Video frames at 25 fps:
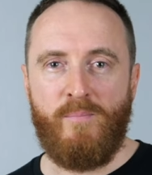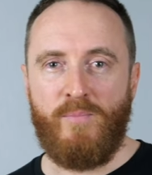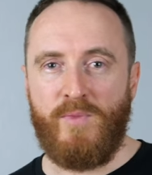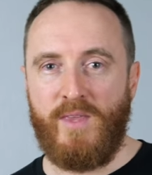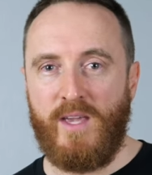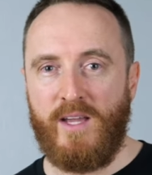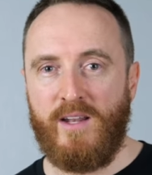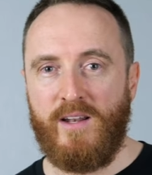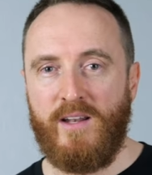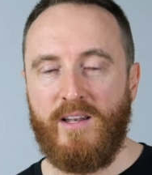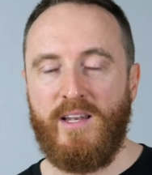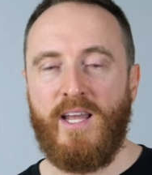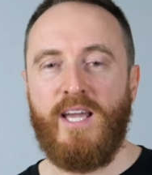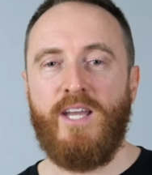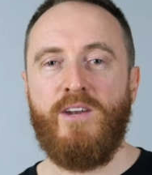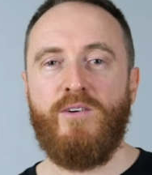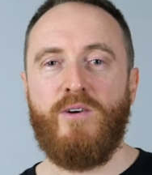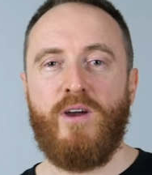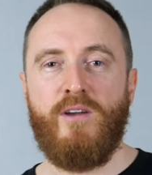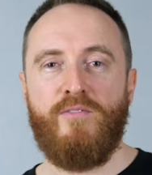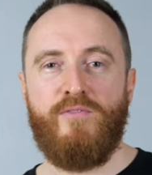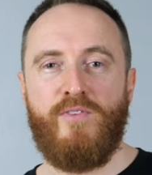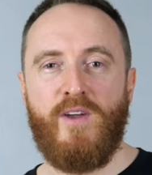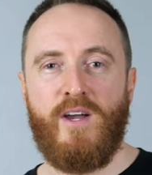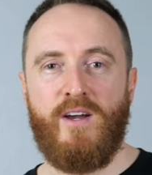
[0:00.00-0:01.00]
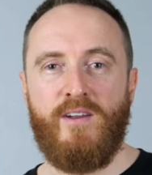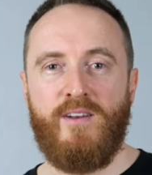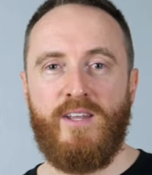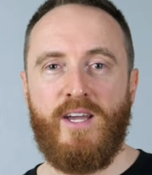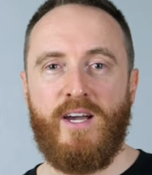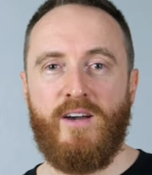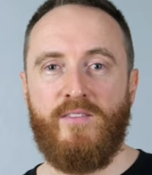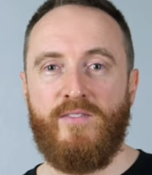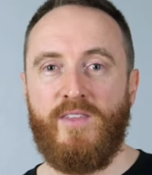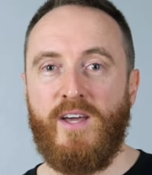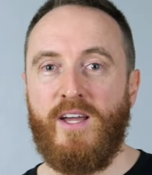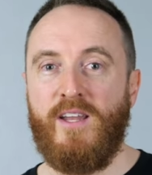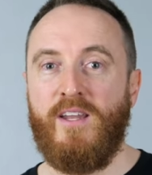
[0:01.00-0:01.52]
Yet later I found
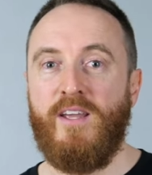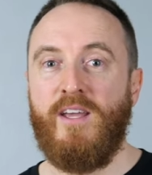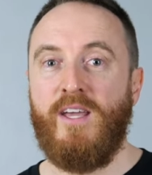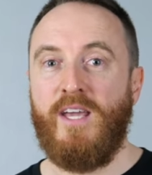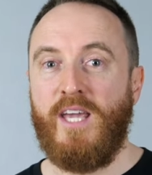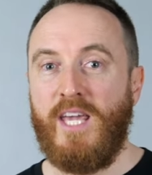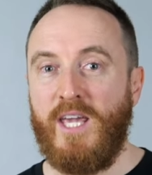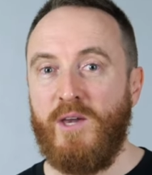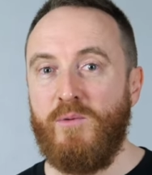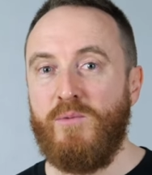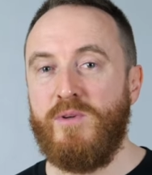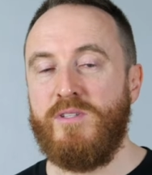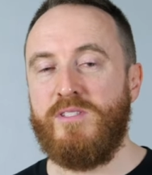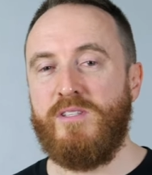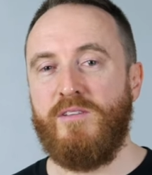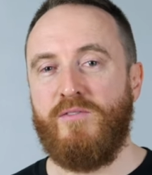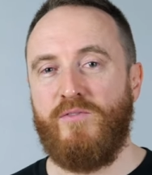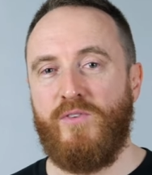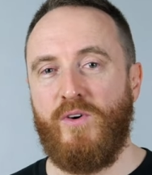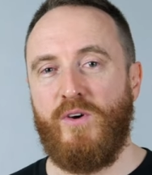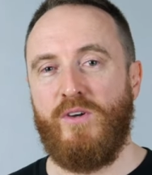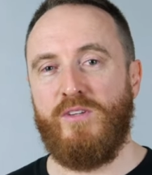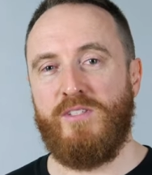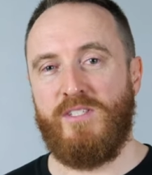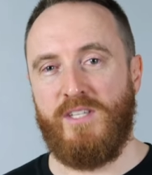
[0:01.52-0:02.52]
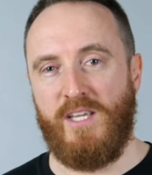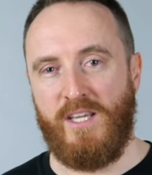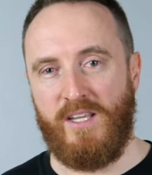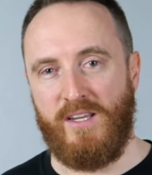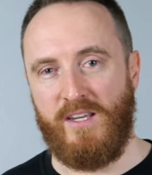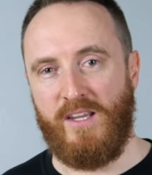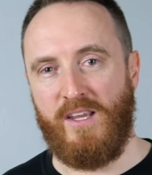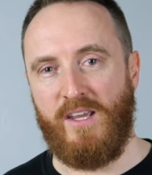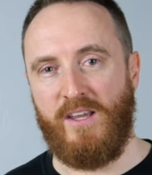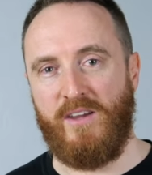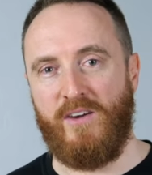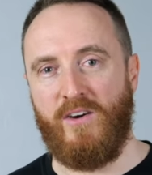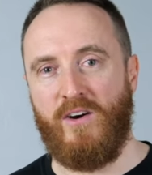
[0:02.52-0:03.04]
out that he was the first
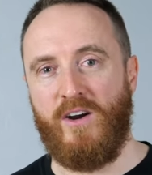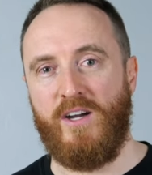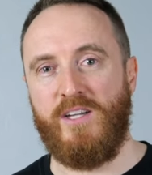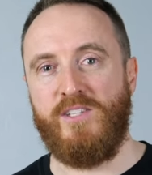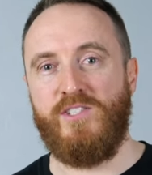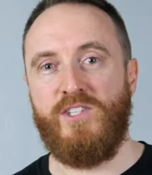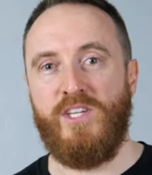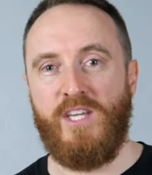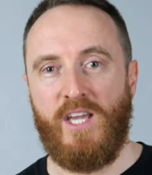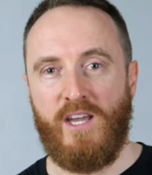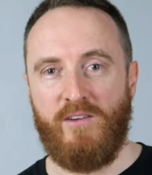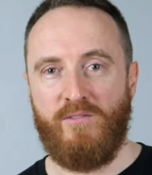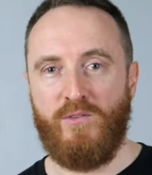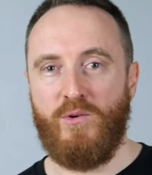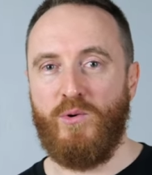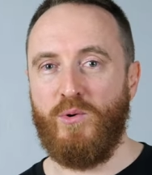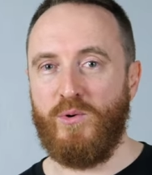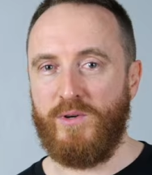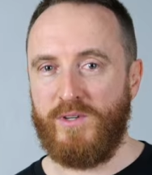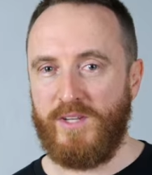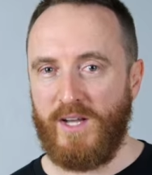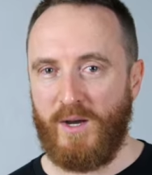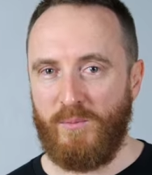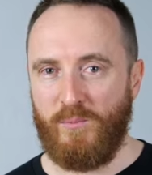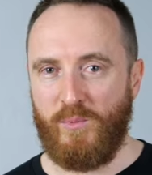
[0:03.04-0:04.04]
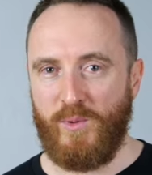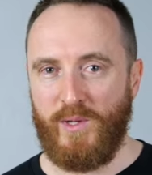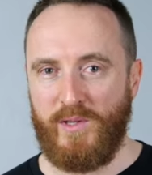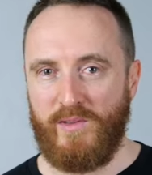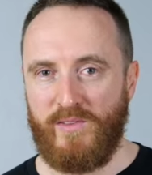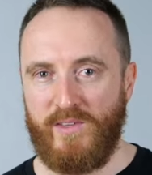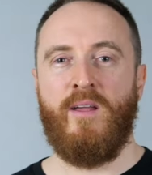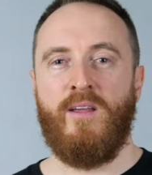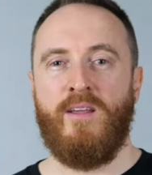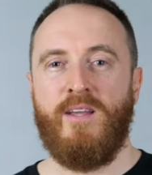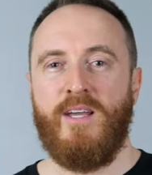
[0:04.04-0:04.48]
Indian guy she ever hooked up with.